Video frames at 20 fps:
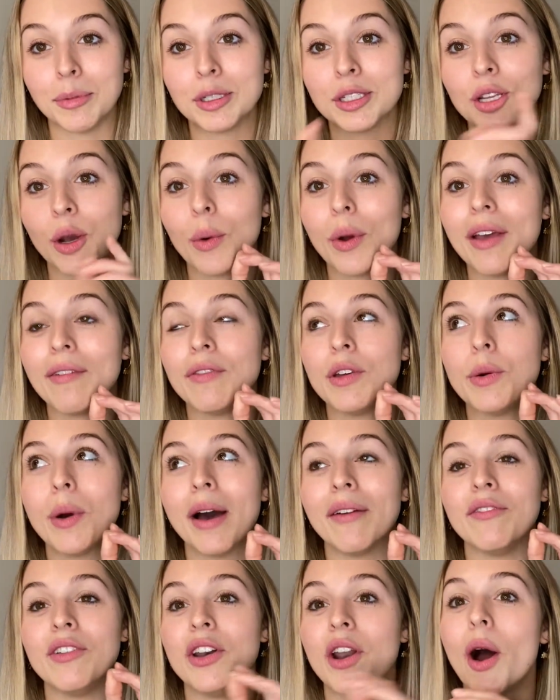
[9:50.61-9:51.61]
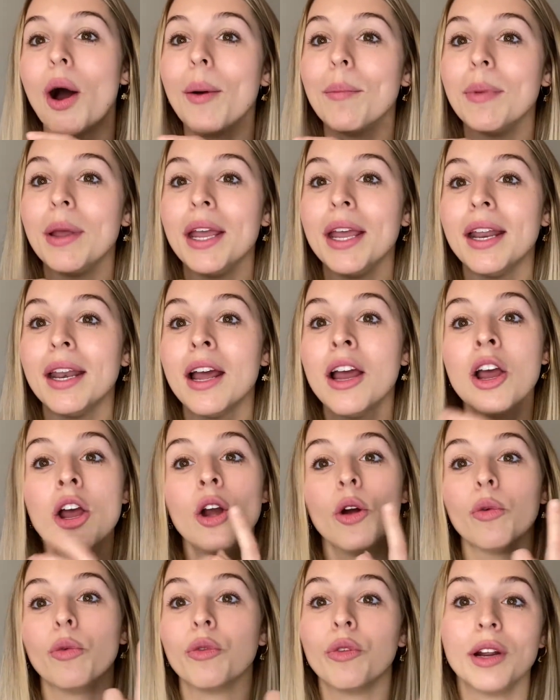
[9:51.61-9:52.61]
So if you have not been
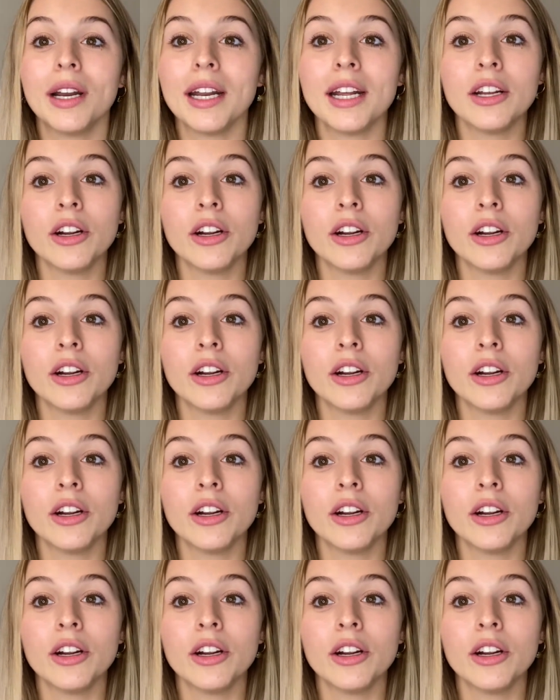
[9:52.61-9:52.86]
reading